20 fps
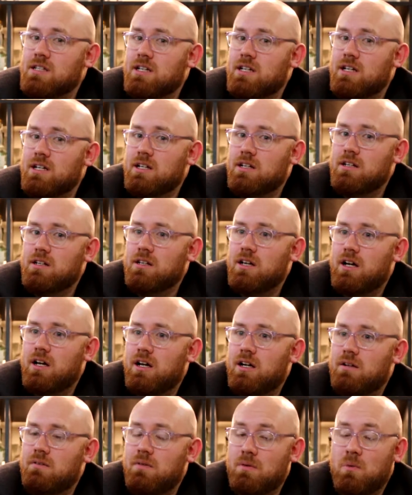
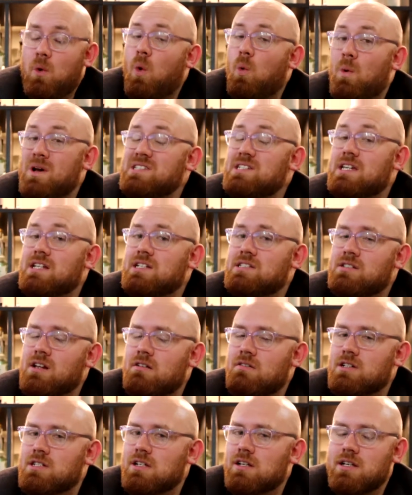or whiskey
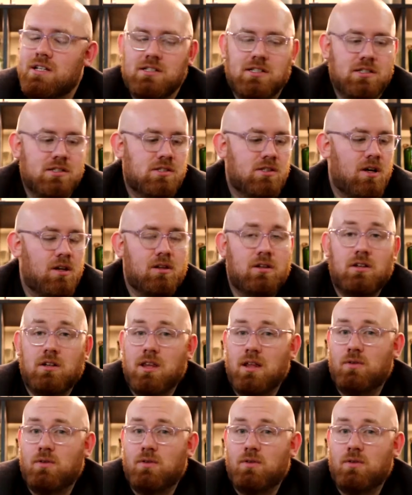distilleries at least in Scotland.